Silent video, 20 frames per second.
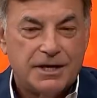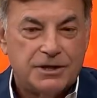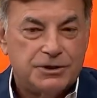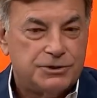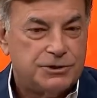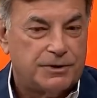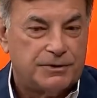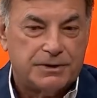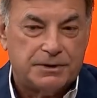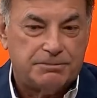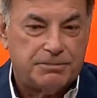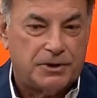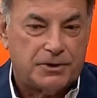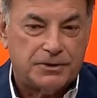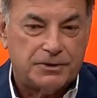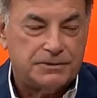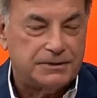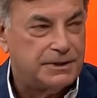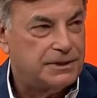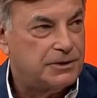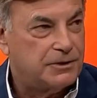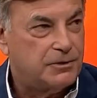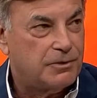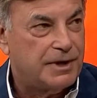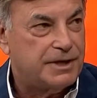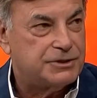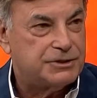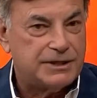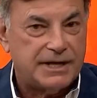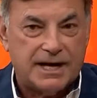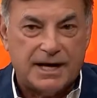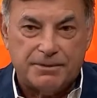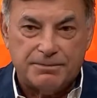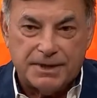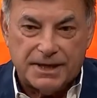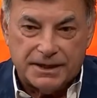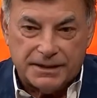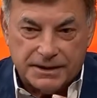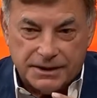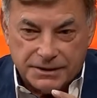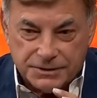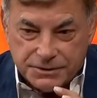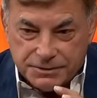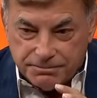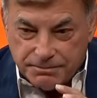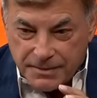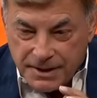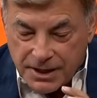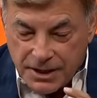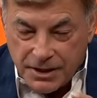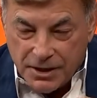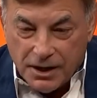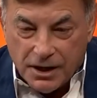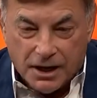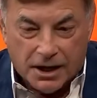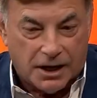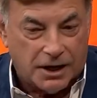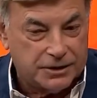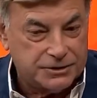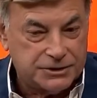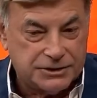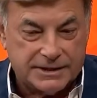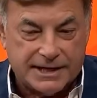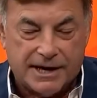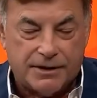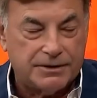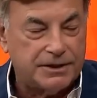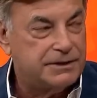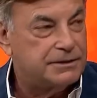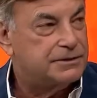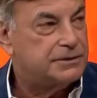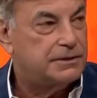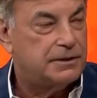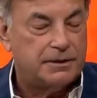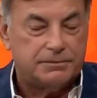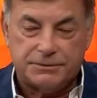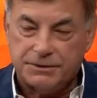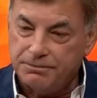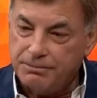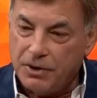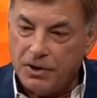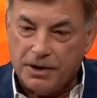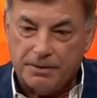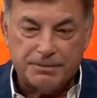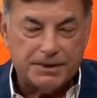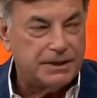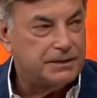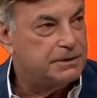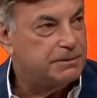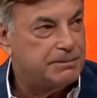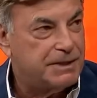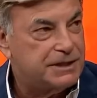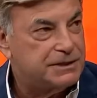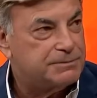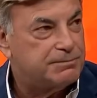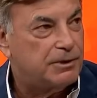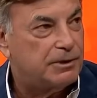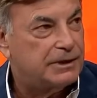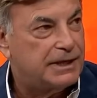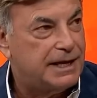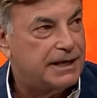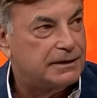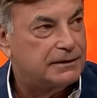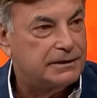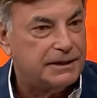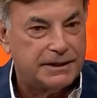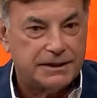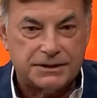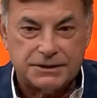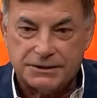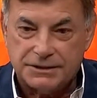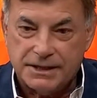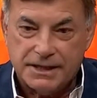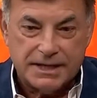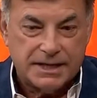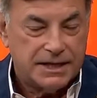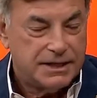Jerry Dipoto did a great job, and his uh, scouting department, the baseball analytics.